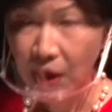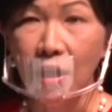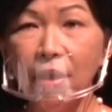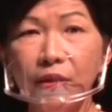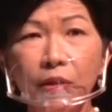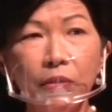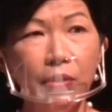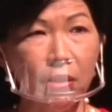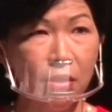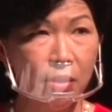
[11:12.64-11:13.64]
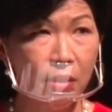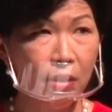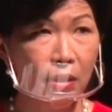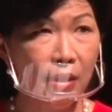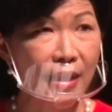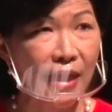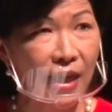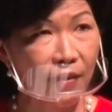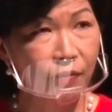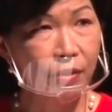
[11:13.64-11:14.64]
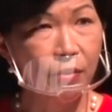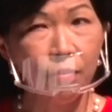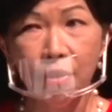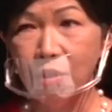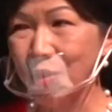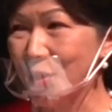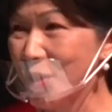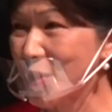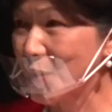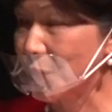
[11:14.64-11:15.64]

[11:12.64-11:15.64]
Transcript: I noticed that after returning to